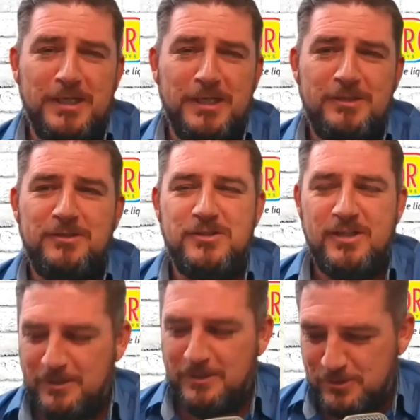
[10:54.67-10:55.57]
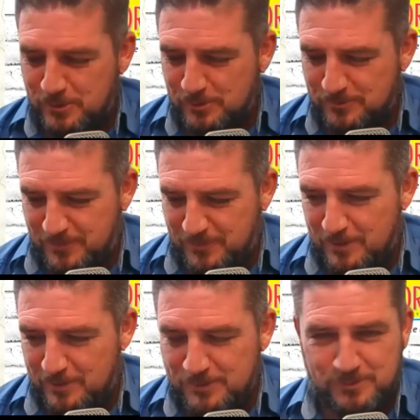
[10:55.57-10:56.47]
need to challenge your
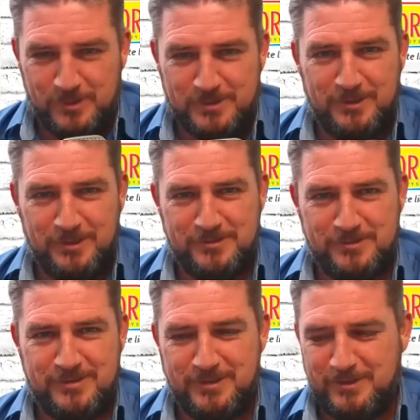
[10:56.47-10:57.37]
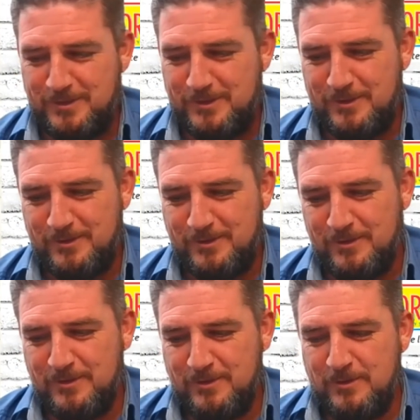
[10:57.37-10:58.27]
fellow Swartland
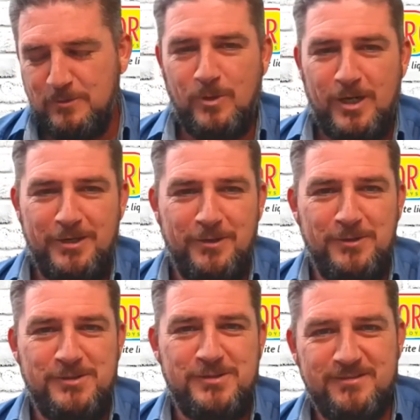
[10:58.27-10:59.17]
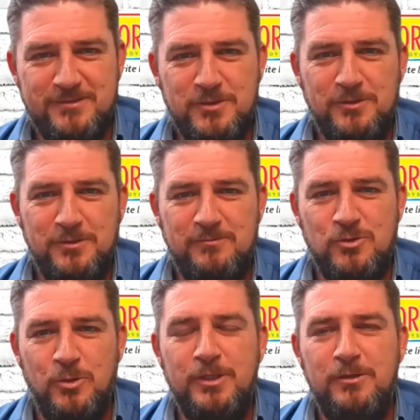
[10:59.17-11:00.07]
winos to
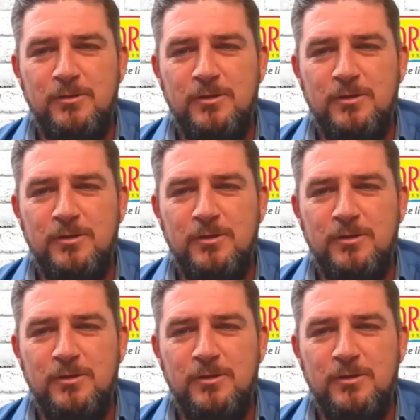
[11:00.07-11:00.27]
join you